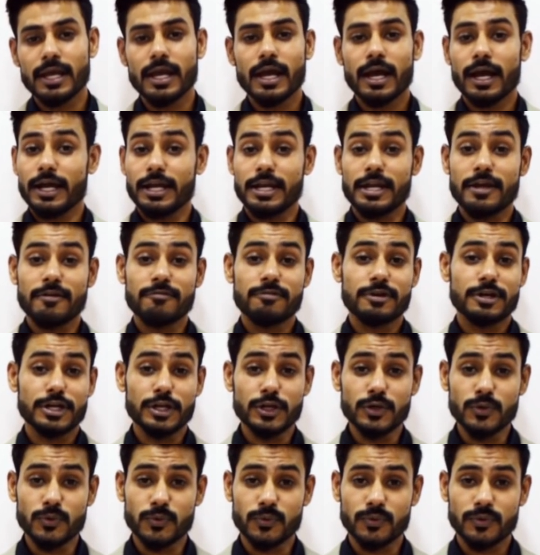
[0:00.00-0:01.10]
I never
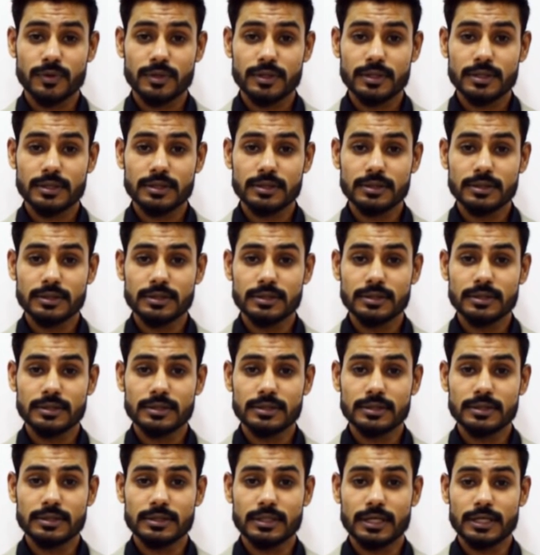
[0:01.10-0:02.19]
knew
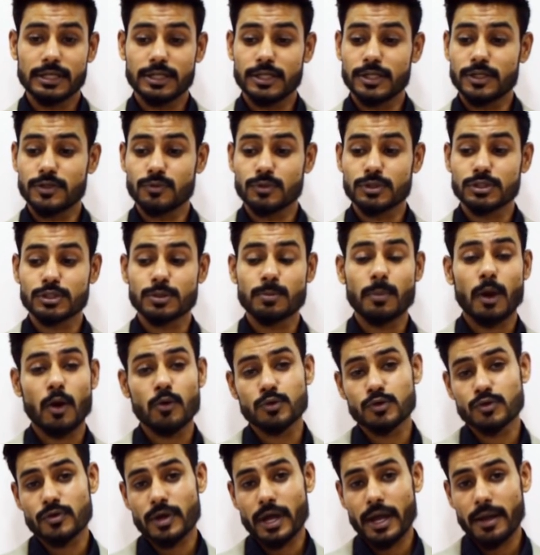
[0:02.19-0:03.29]
that it was about
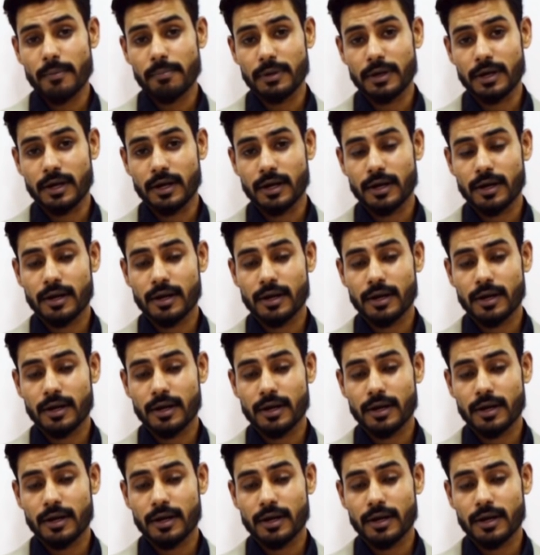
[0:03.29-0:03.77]
to happen.